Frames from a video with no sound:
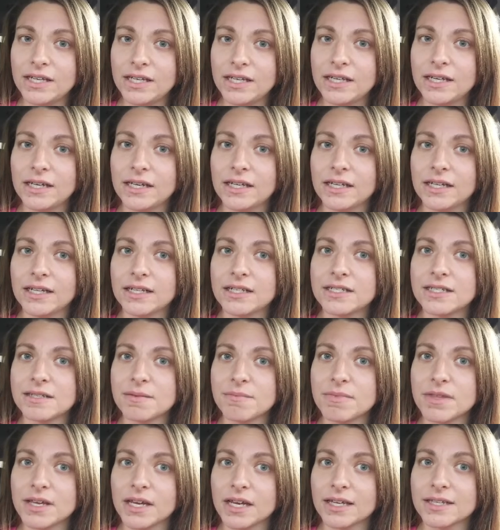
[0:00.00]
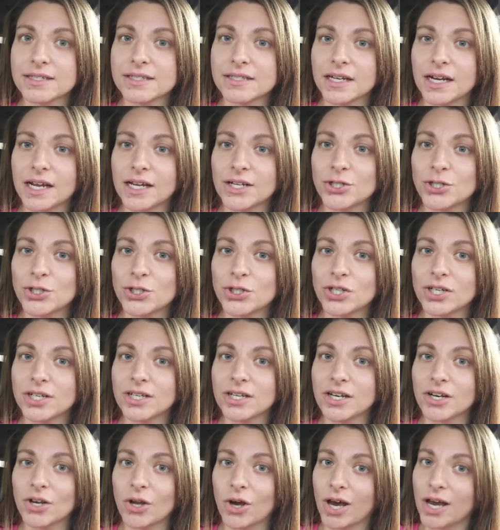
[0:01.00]
eaten some things that I
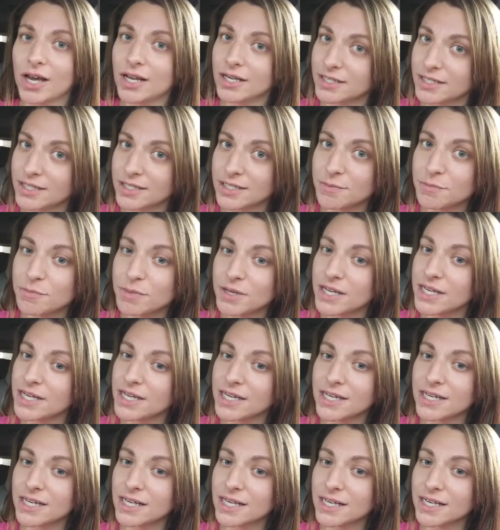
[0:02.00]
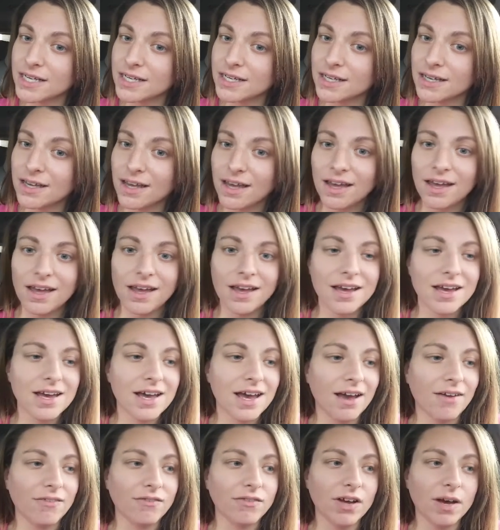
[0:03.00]
should not be eating.
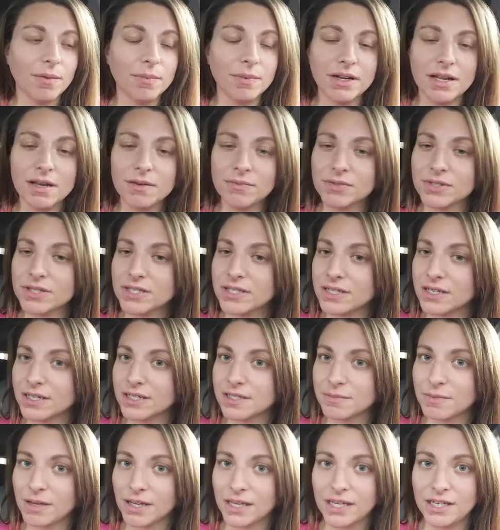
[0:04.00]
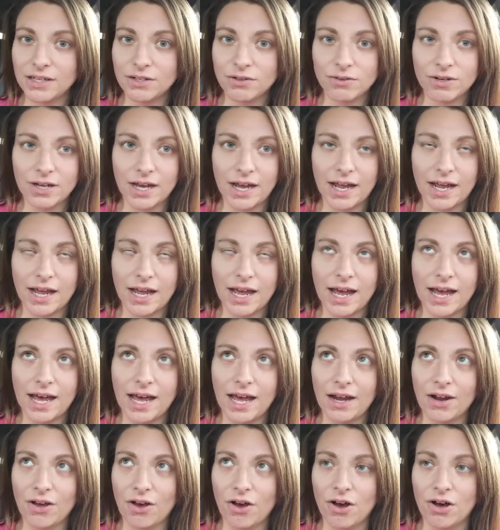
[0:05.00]
I've not been able to stick to my keto diet
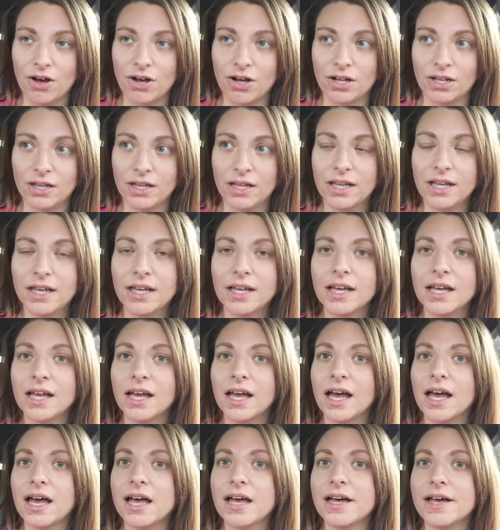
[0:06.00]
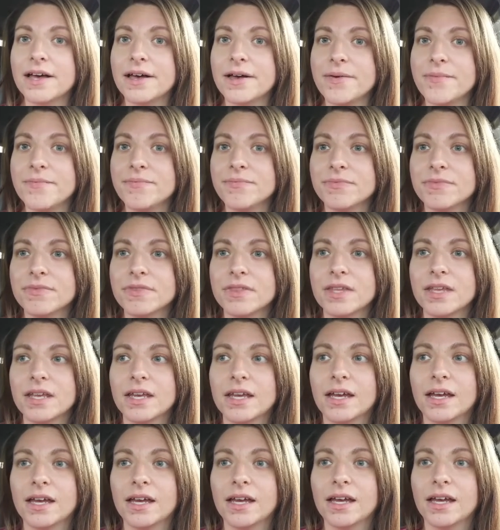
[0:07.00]
at all. Um,
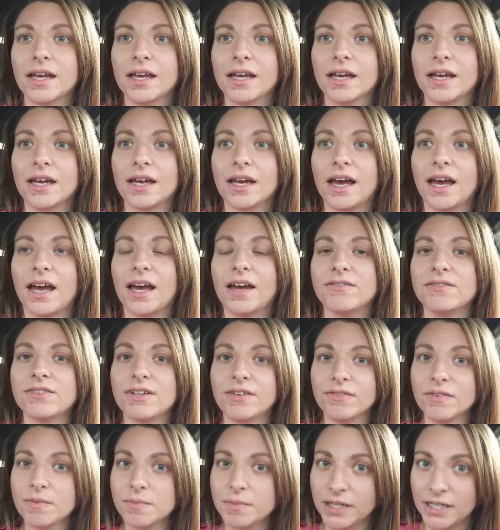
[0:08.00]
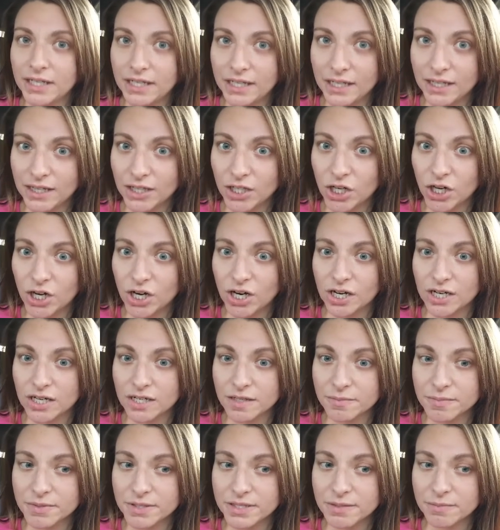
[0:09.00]
I've definitely been eating the
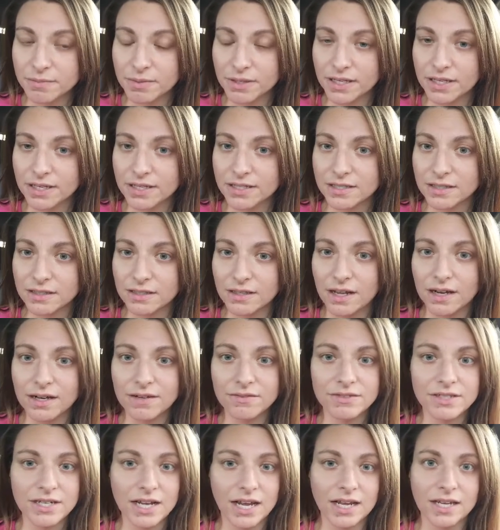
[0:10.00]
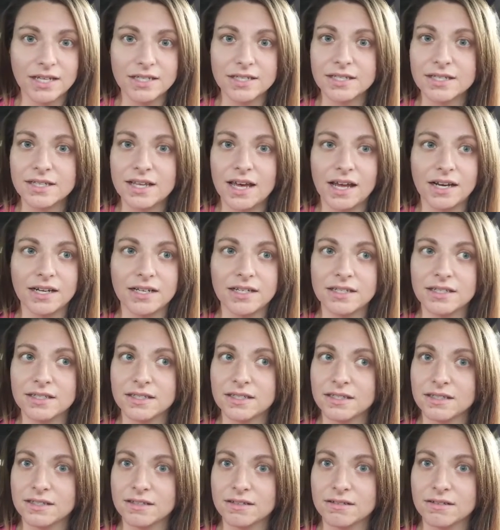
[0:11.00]
carbs because a lot of days that
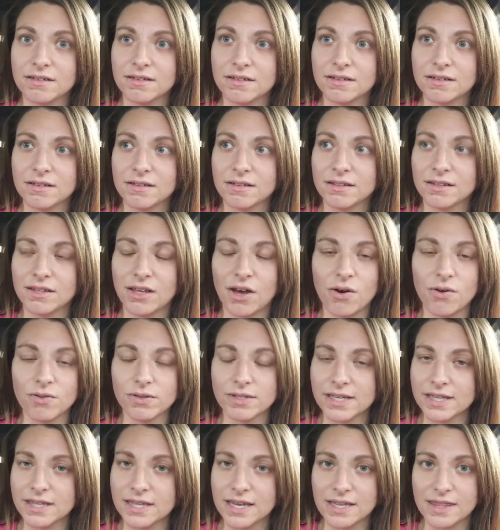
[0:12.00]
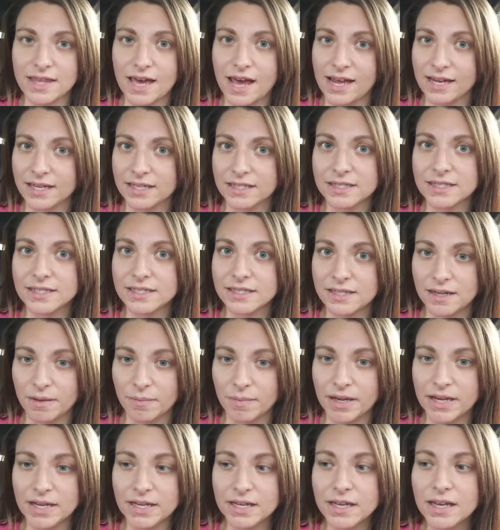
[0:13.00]
is the only thing that I can
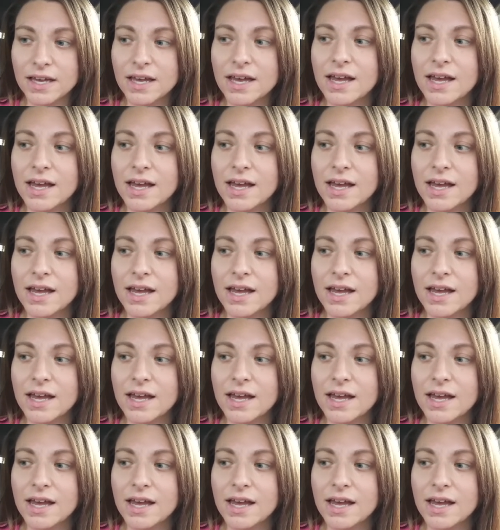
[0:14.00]
stomach.